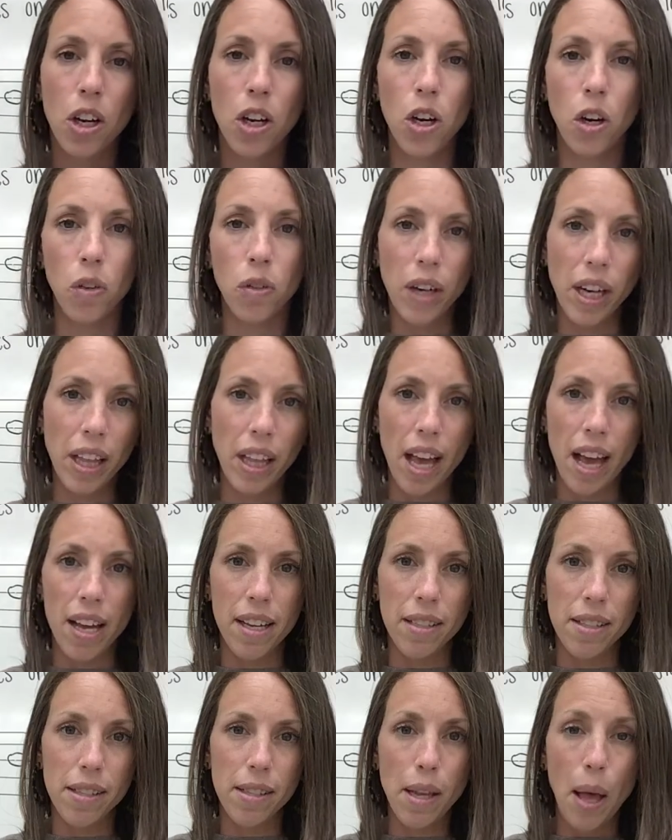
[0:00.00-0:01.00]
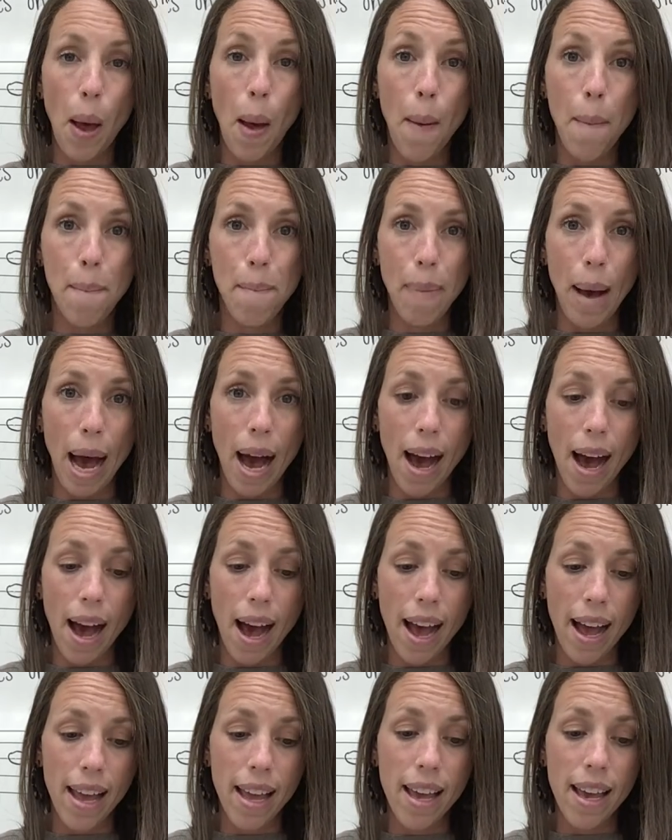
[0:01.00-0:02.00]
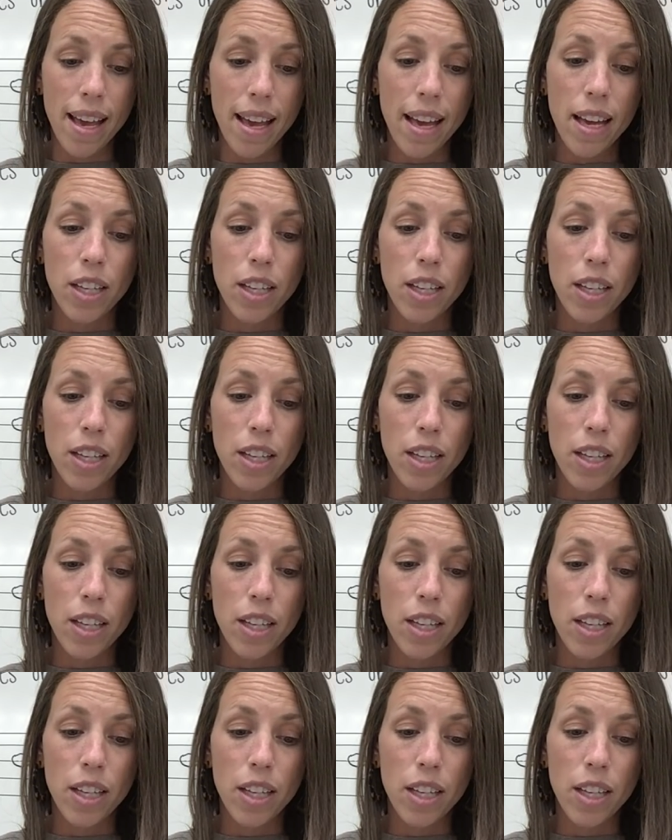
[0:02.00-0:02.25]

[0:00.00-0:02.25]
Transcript: Gorillas buy